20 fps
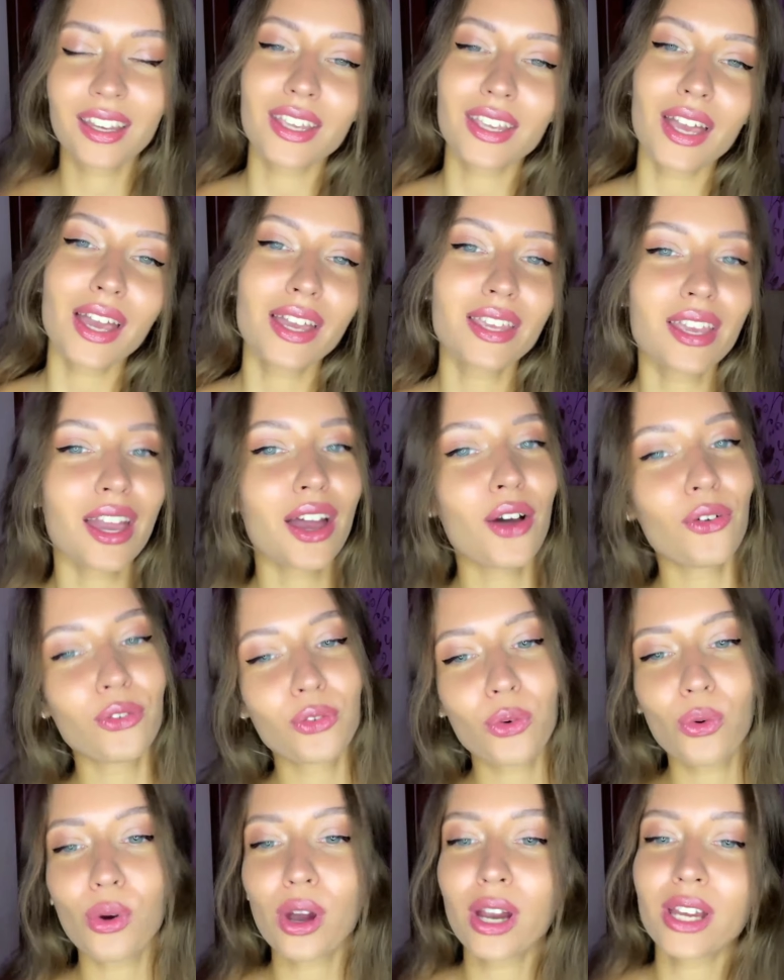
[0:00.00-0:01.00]
Yeah, yeah,
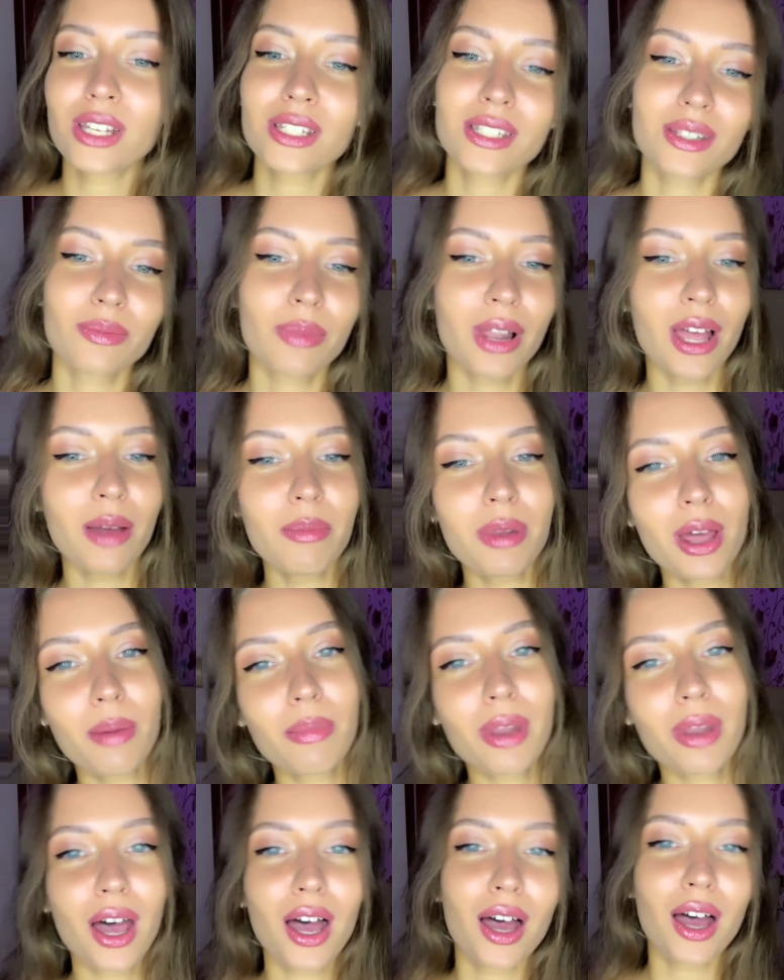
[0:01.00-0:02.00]
of course, blah, blah,
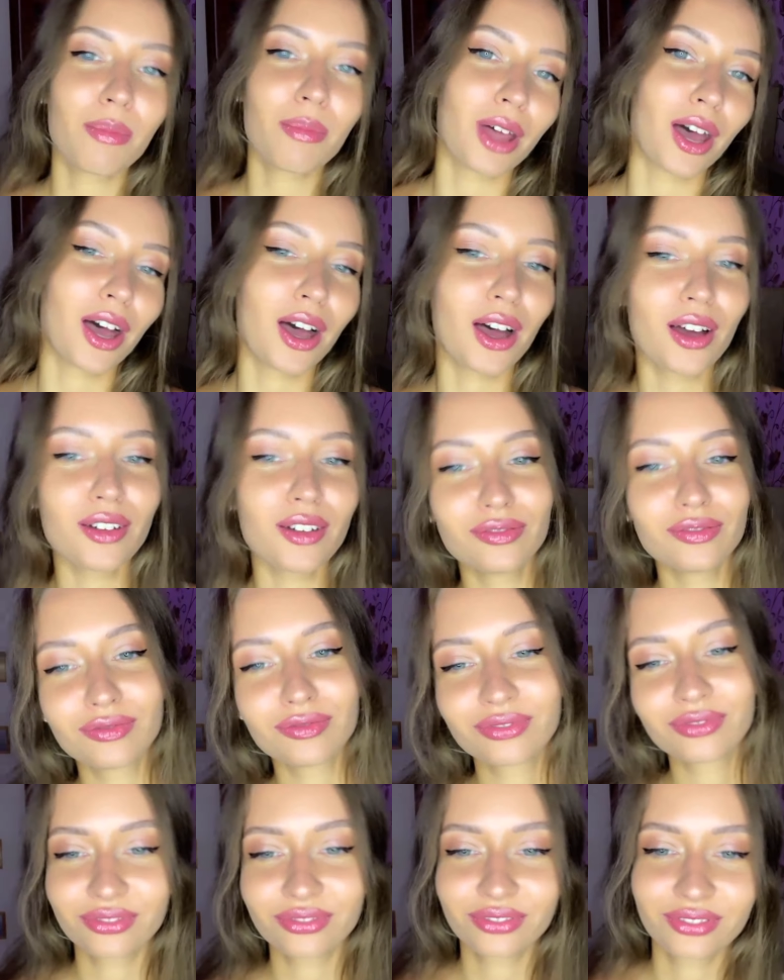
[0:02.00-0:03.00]
blah, blah.
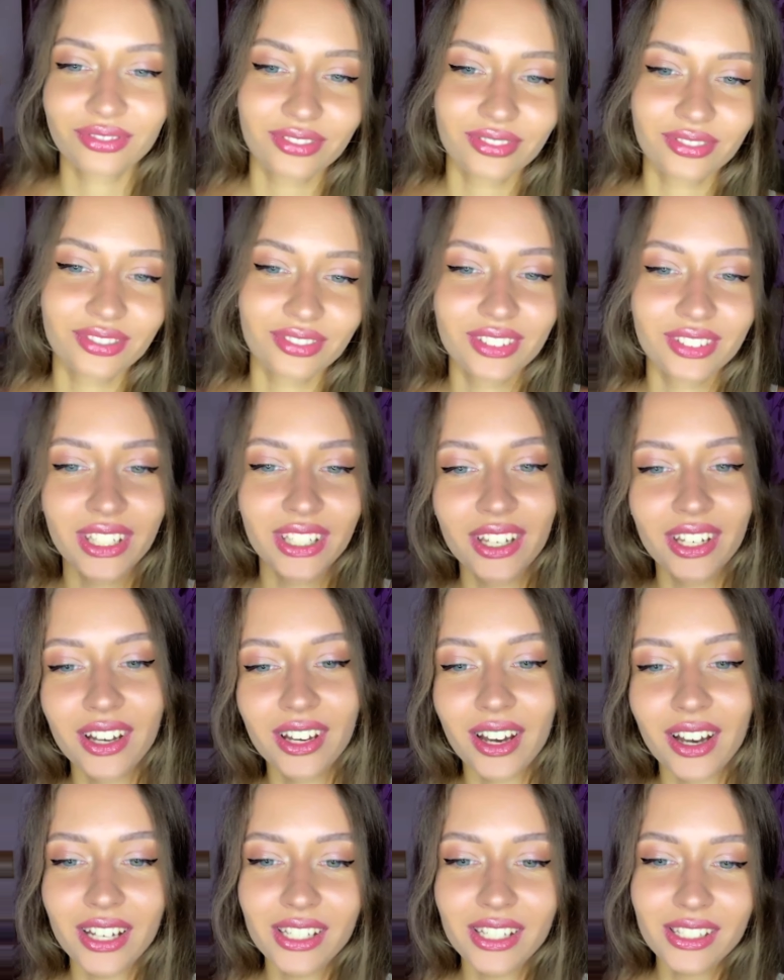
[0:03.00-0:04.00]

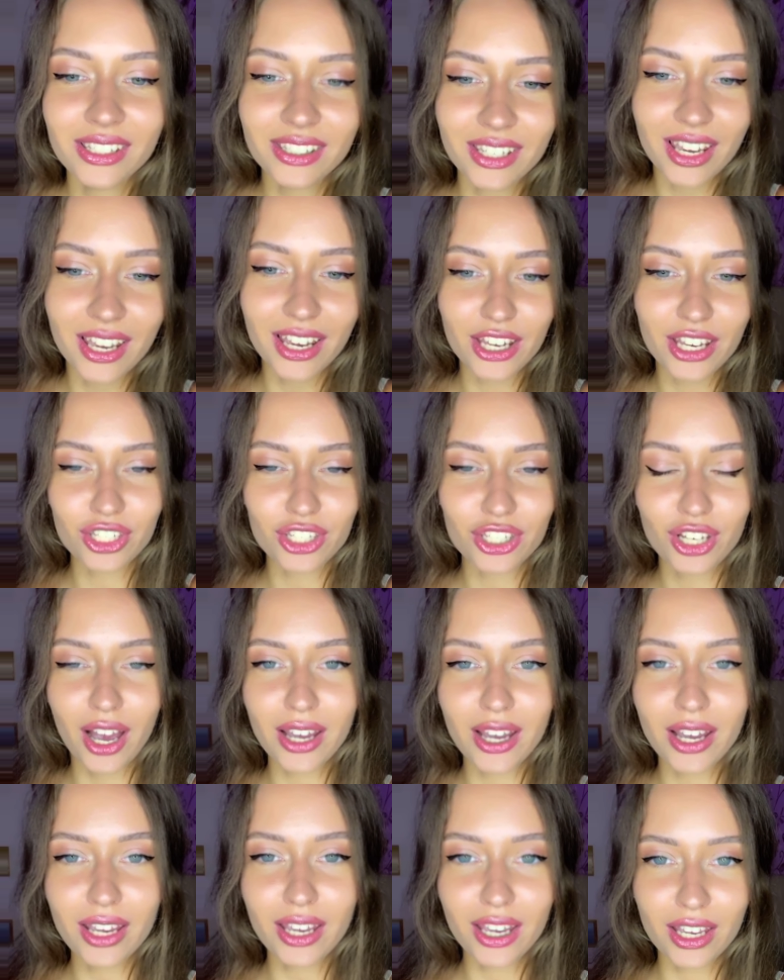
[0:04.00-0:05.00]
Hi, Sage.
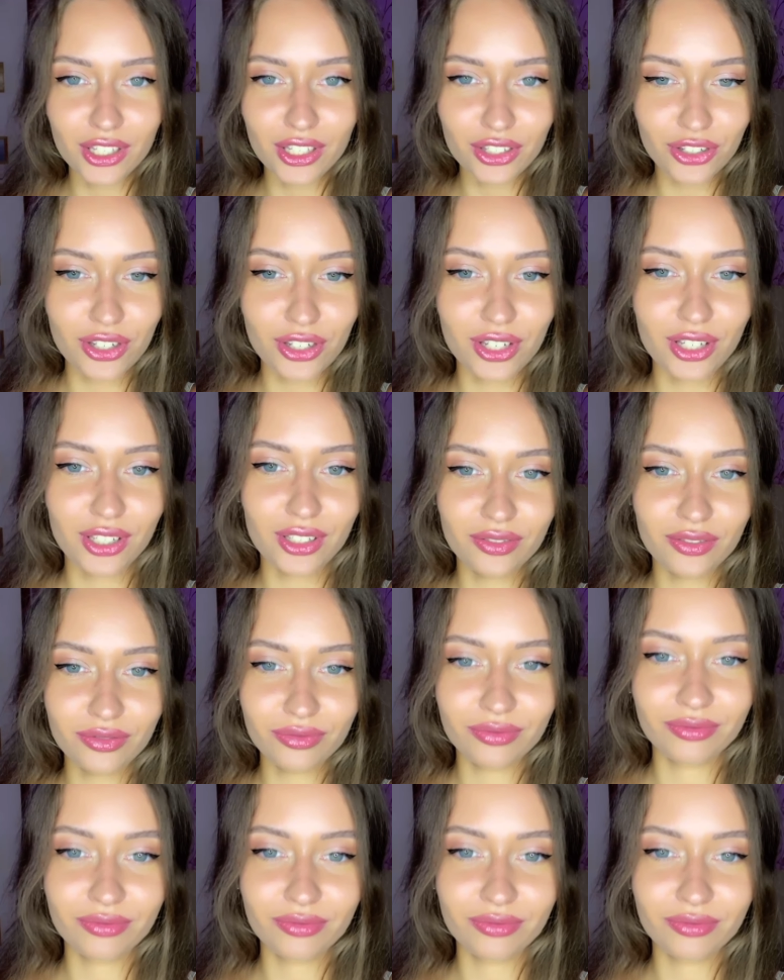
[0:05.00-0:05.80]
Hi, Engine.